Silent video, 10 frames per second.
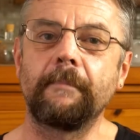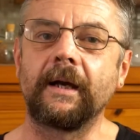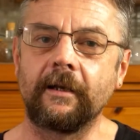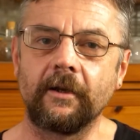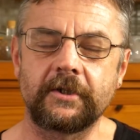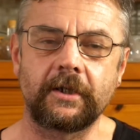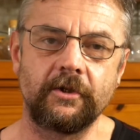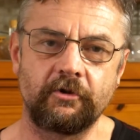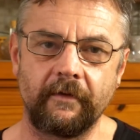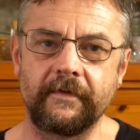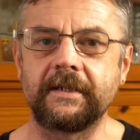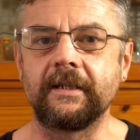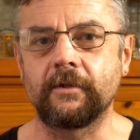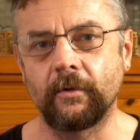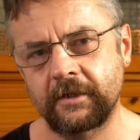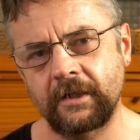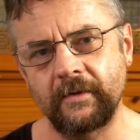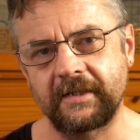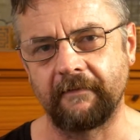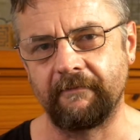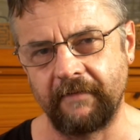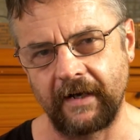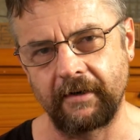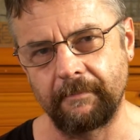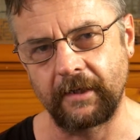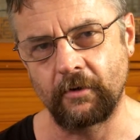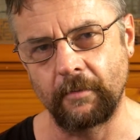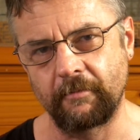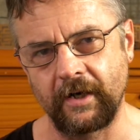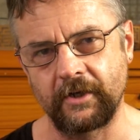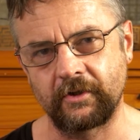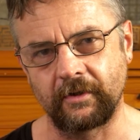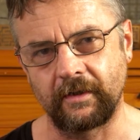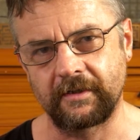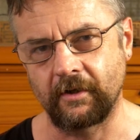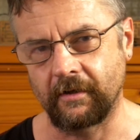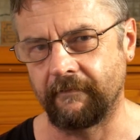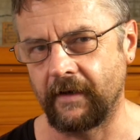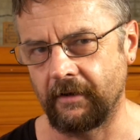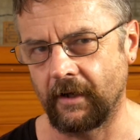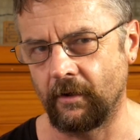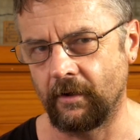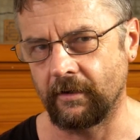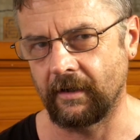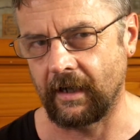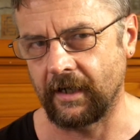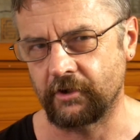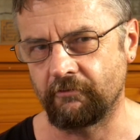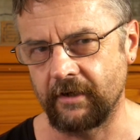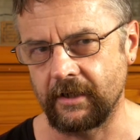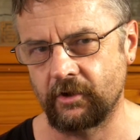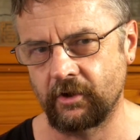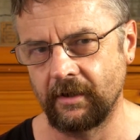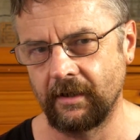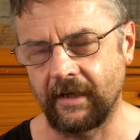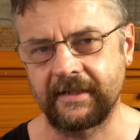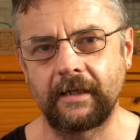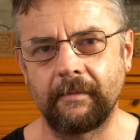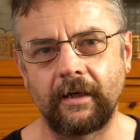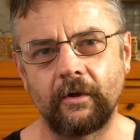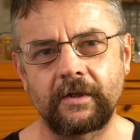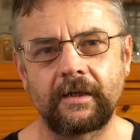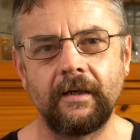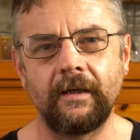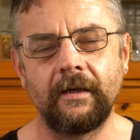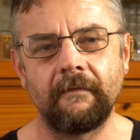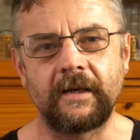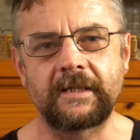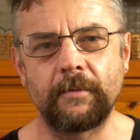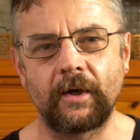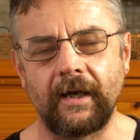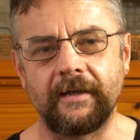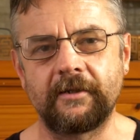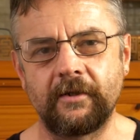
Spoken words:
by lots of controversies. Also, it's a very big corporation that's got a very large reach. Last time I looked, Facebook had